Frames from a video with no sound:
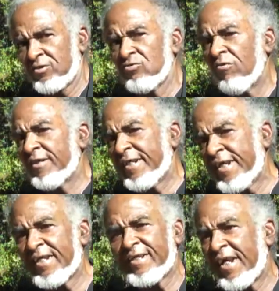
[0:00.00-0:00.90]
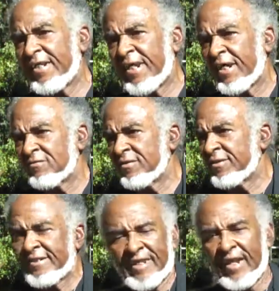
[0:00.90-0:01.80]
Knowing that any day now,
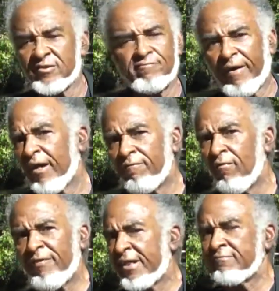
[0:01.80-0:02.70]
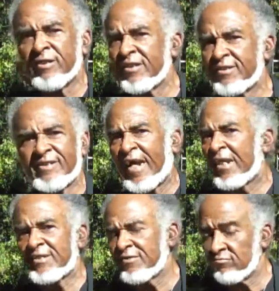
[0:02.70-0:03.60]
this thing can spring up on me in the middle of the night,